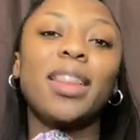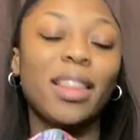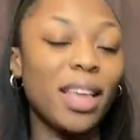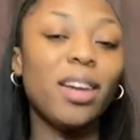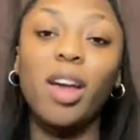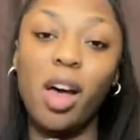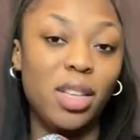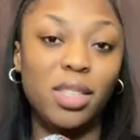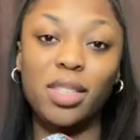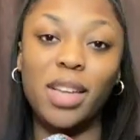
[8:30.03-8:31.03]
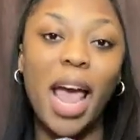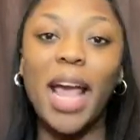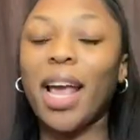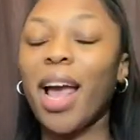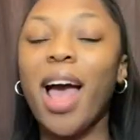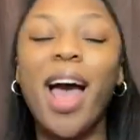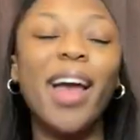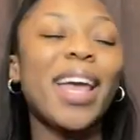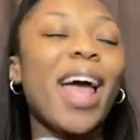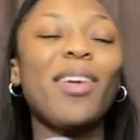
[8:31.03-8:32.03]
The thing lasts like
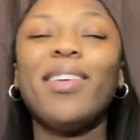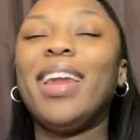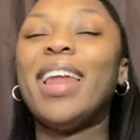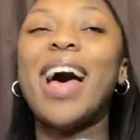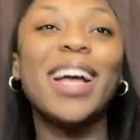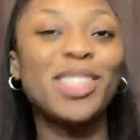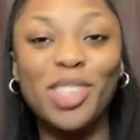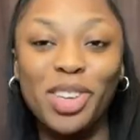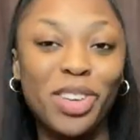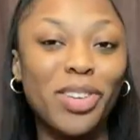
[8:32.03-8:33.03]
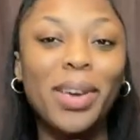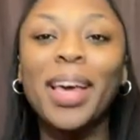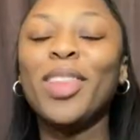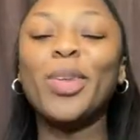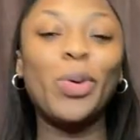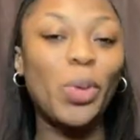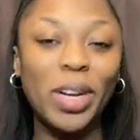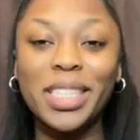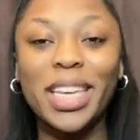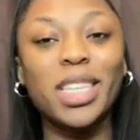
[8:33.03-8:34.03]
I cannot lie to you. The
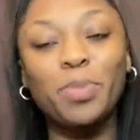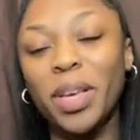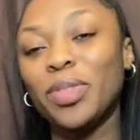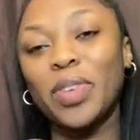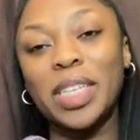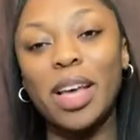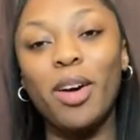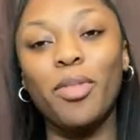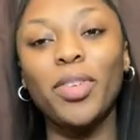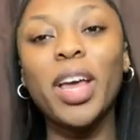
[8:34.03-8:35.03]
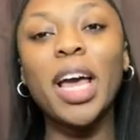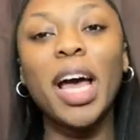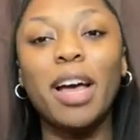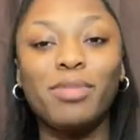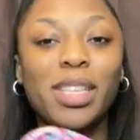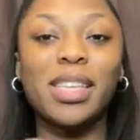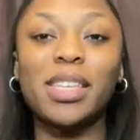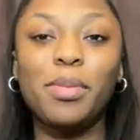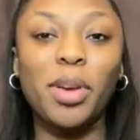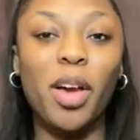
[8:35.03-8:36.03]
quality speaks for itself. Um, so that's
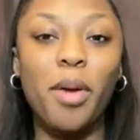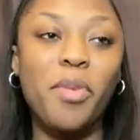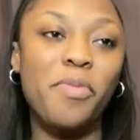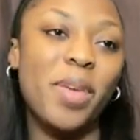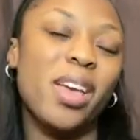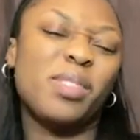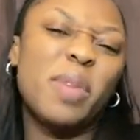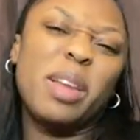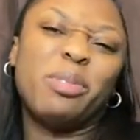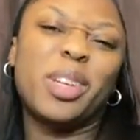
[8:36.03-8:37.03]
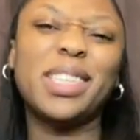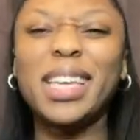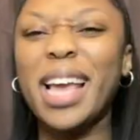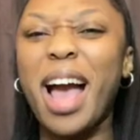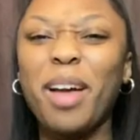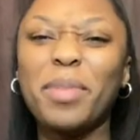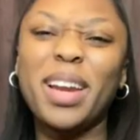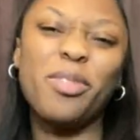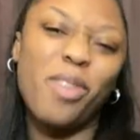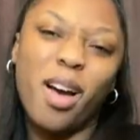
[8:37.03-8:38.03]
gonna be going with me. It's my little dressing gown, my
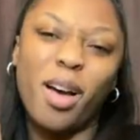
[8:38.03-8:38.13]
little,